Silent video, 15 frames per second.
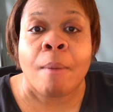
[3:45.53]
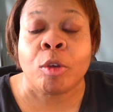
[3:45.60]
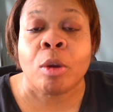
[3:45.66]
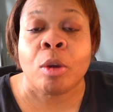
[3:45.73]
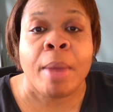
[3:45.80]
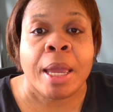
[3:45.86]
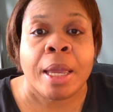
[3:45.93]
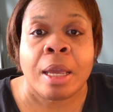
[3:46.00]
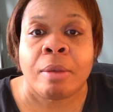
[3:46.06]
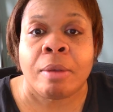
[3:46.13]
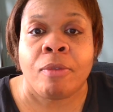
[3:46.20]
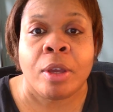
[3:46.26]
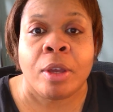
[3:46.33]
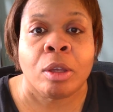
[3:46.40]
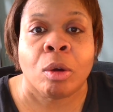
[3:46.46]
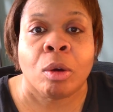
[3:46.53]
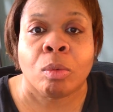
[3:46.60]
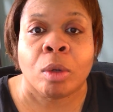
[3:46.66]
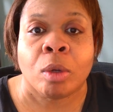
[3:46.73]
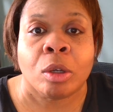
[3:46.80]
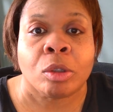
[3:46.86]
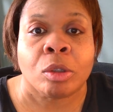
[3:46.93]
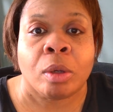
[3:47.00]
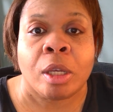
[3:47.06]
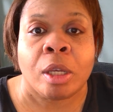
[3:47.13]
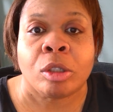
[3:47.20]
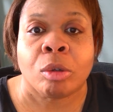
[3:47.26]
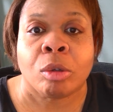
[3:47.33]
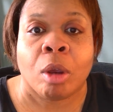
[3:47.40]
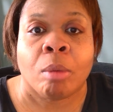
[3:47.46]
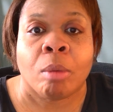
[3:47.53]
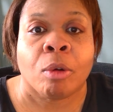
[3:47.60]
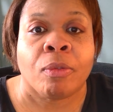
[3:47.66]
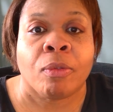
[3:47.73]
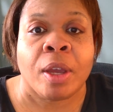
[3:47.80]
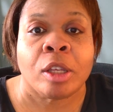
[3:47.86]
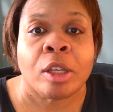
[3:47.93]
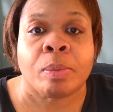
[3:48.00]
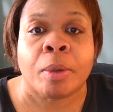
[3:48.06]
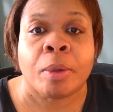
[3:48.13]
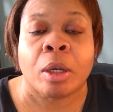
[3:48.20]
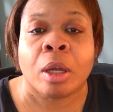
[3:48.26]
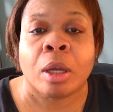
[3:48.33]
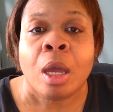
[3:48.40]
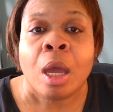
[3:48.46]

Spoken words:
you're making video reels on Instagram or Facebook.